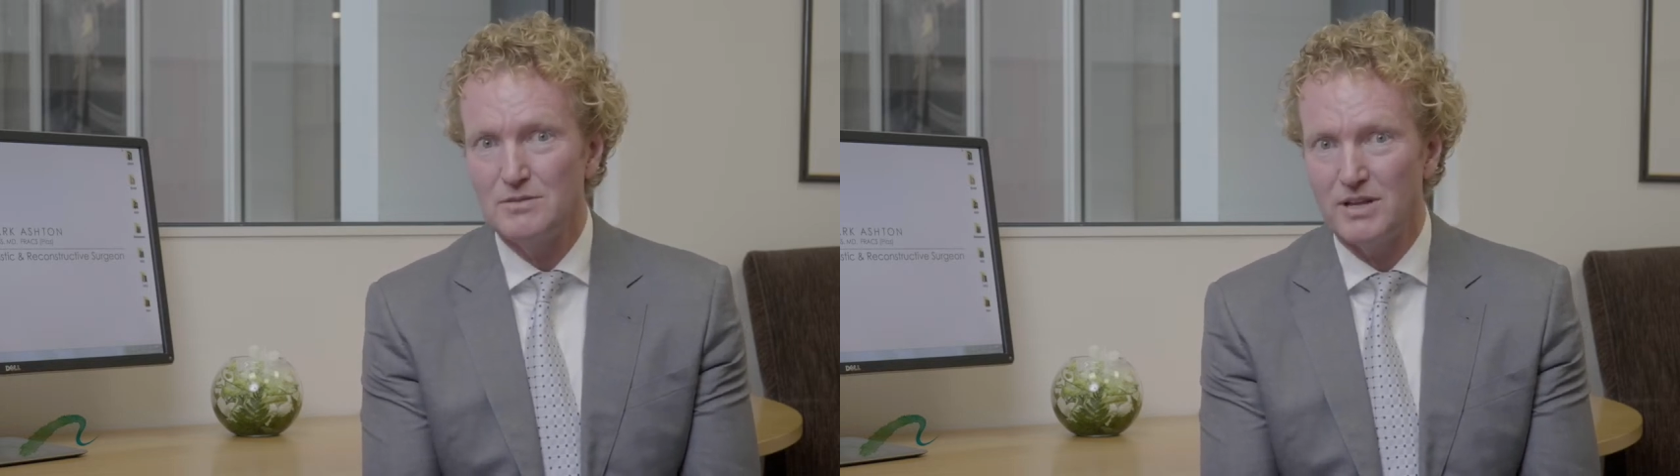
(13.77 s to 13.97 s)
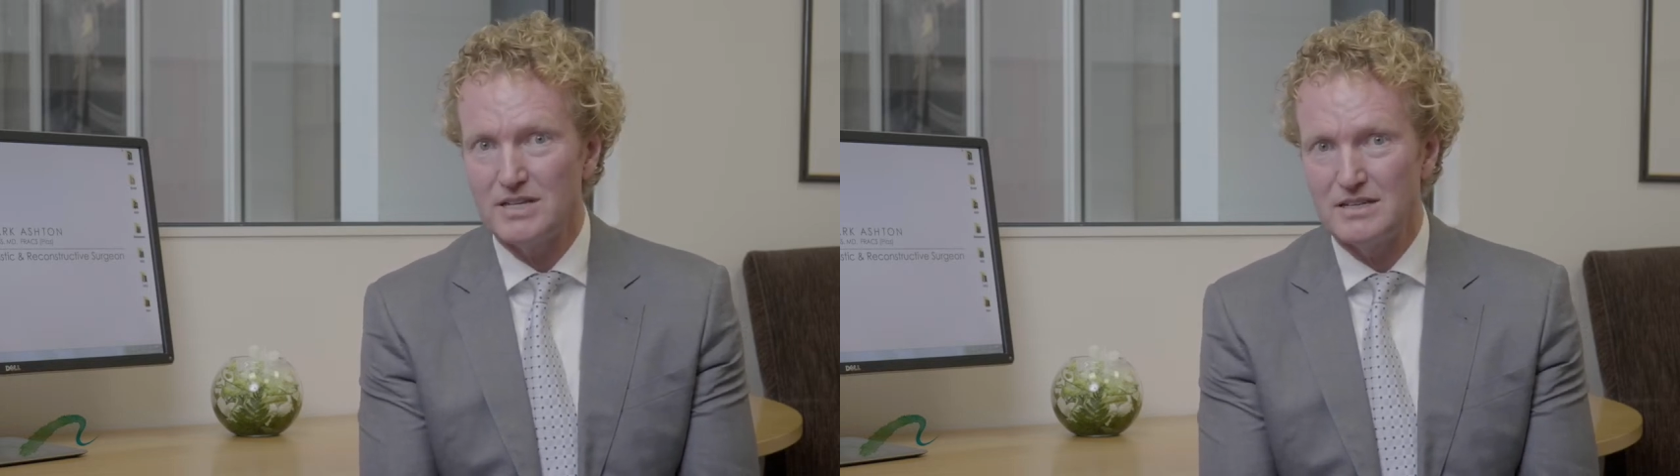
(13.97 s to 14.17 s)

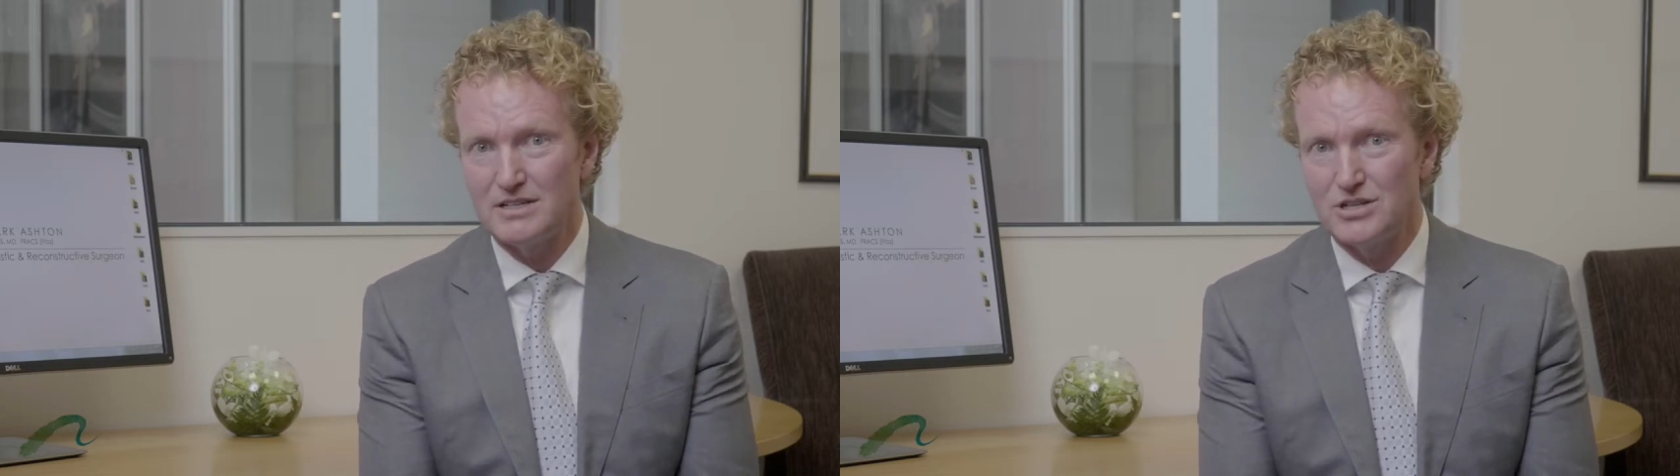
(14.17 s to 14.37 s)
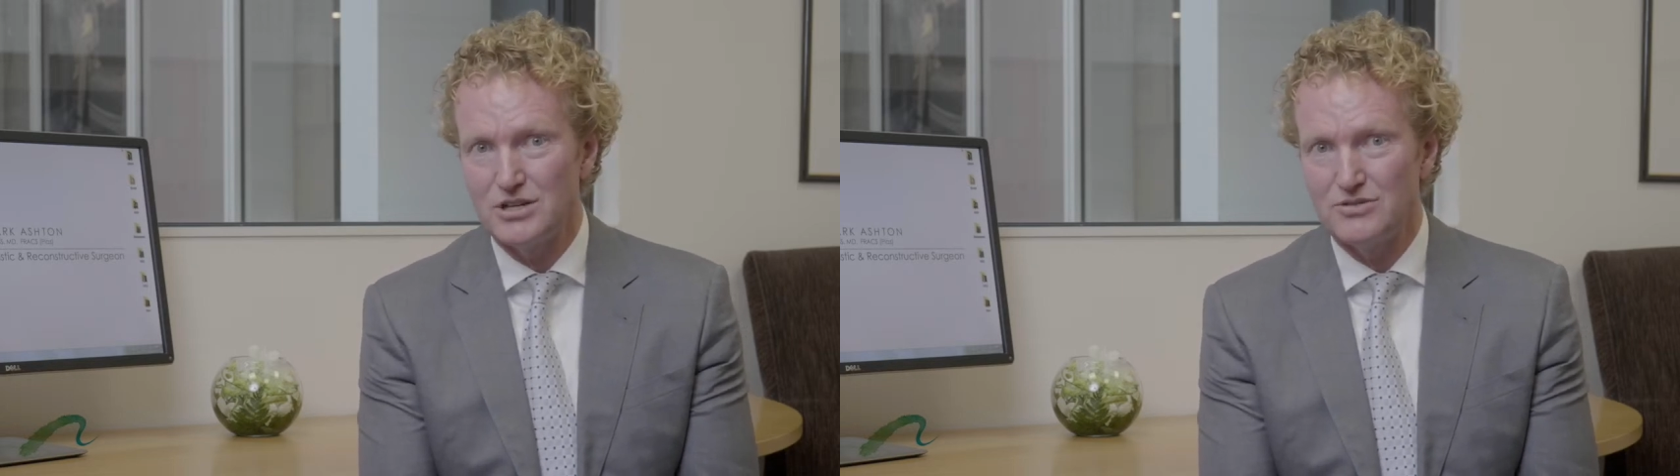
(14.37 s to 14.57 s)
plastic
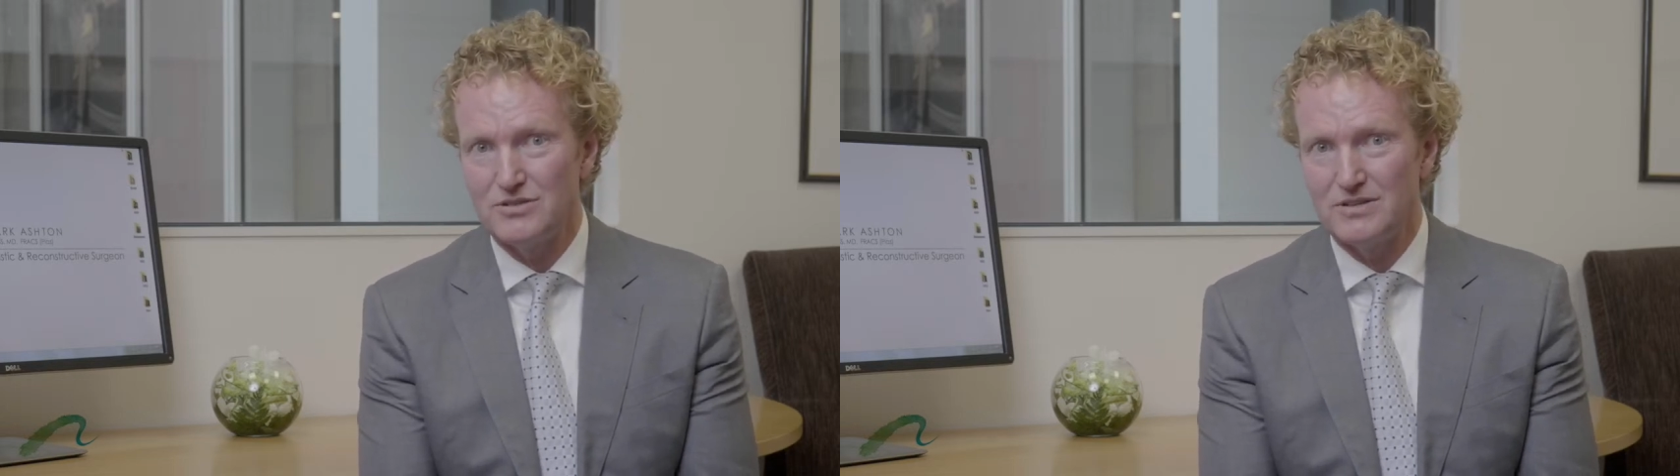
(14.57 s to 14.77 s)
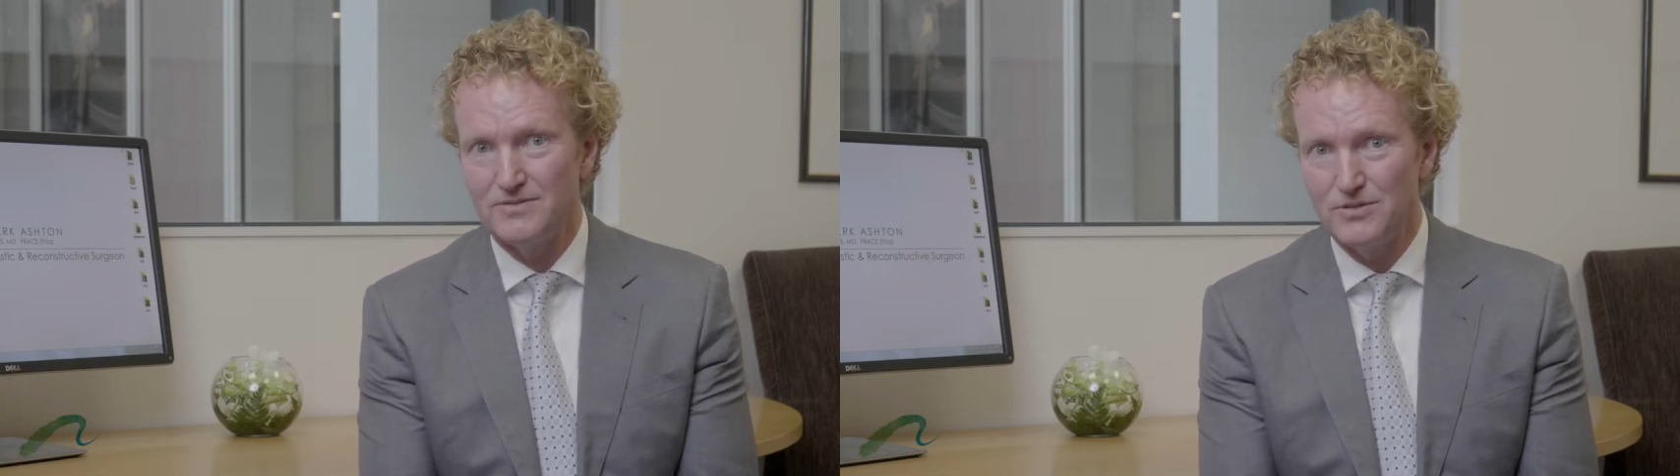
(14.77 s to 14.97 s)
surgery
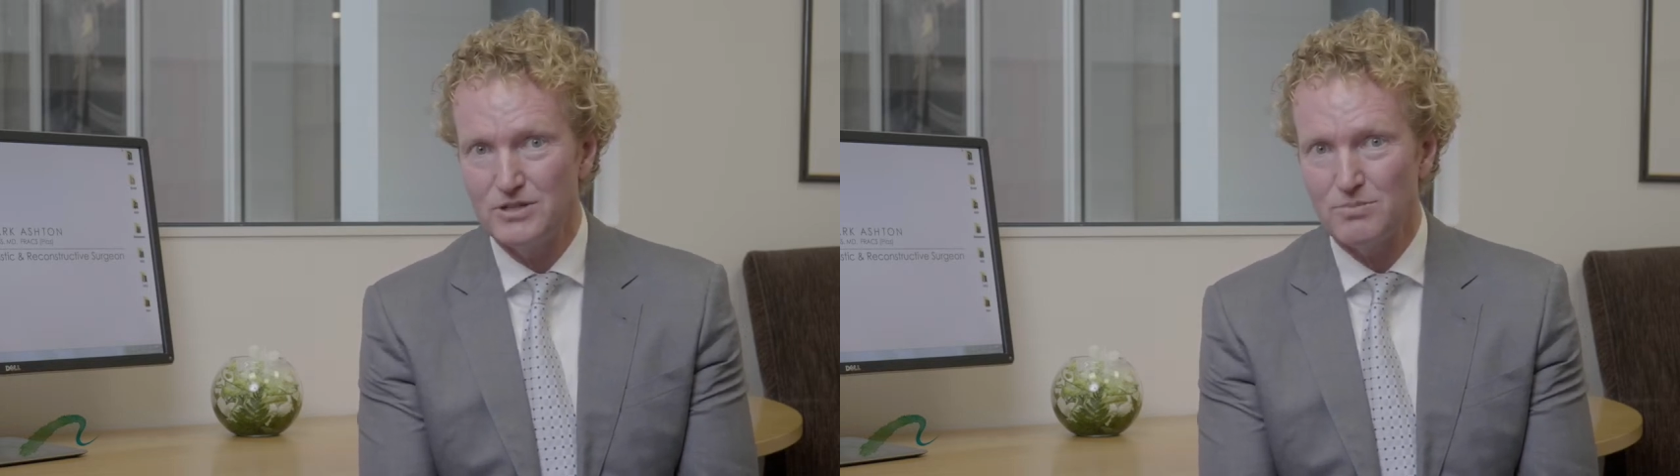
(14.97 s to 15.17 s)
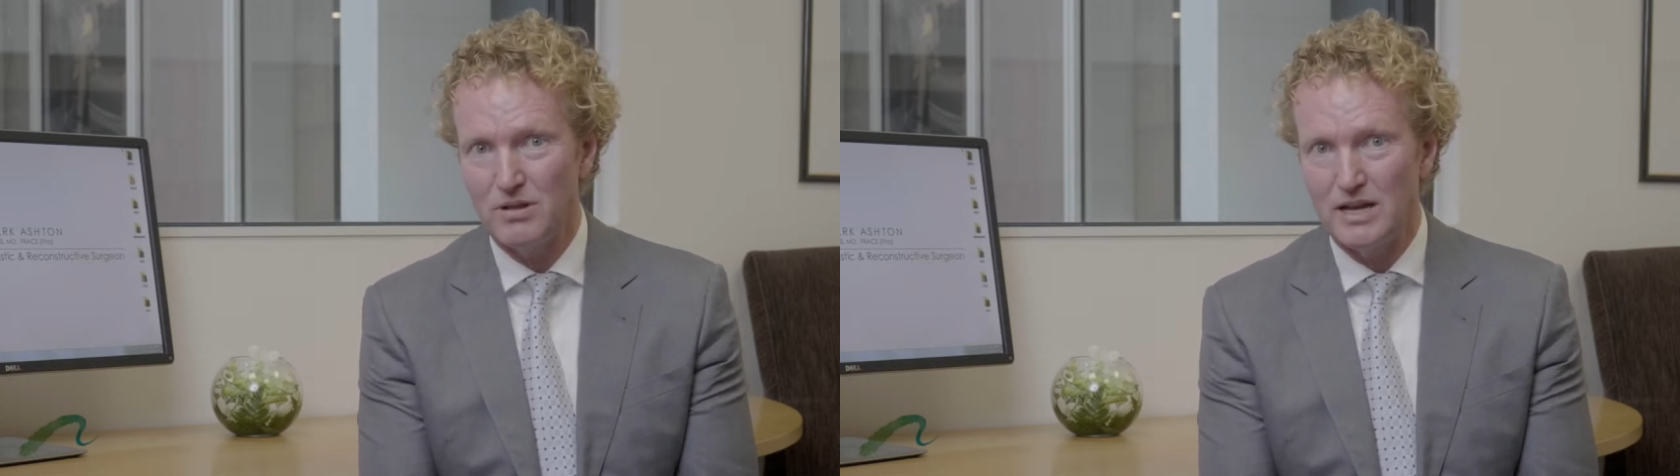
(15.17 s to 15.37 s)
in the
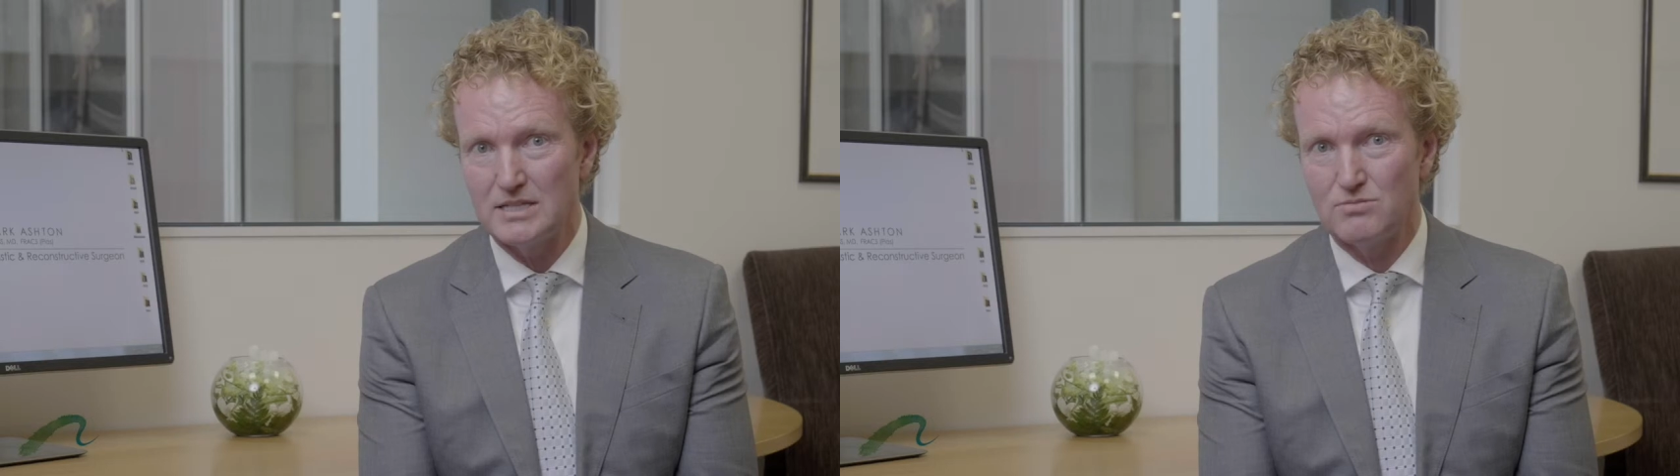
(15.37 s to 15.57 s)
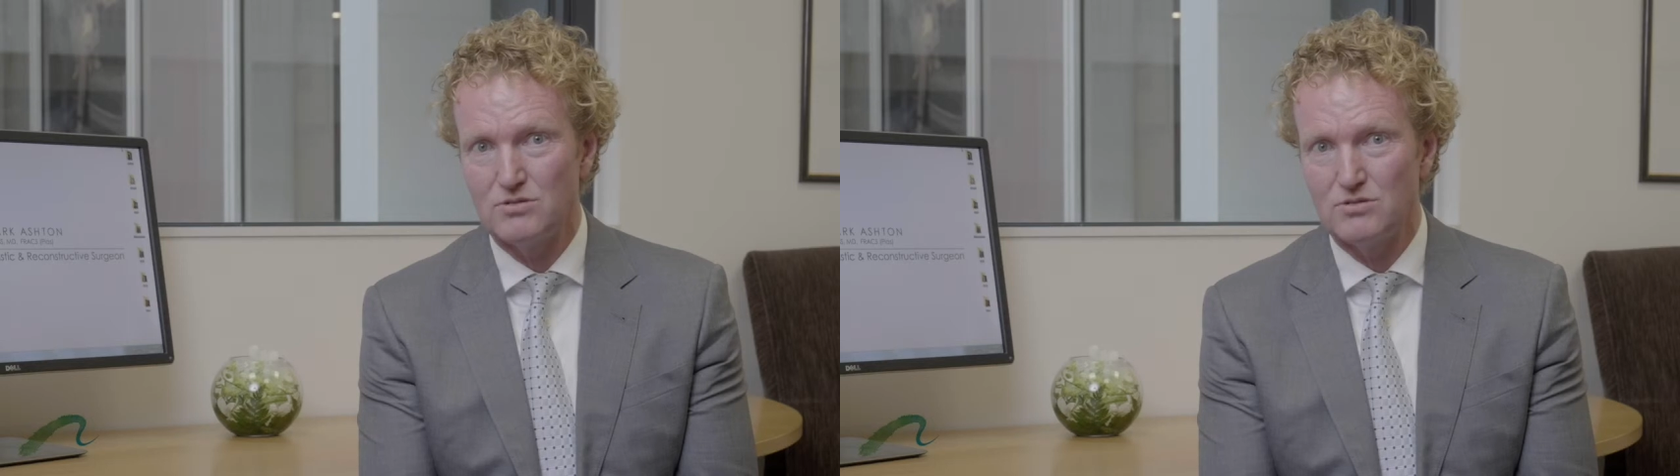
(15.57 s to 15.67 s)
first place